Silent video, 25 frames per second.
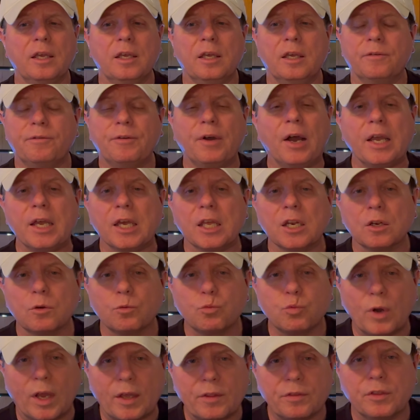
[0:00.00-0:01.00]
if I
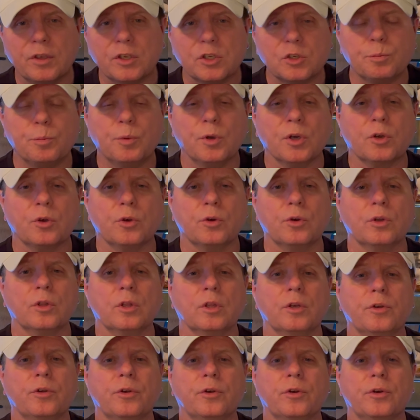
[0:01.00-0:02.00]
had read this book
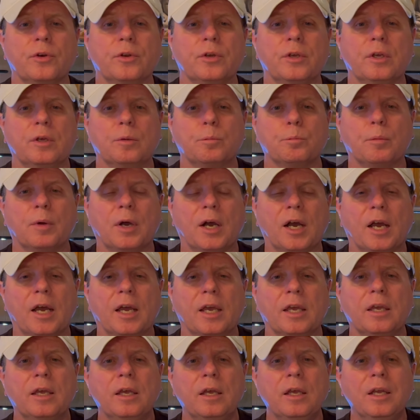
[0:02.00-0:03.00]
earlier in
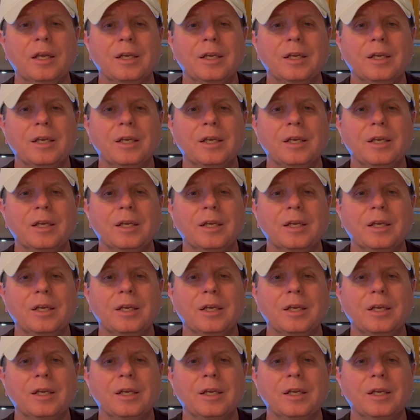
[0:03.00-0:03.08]
my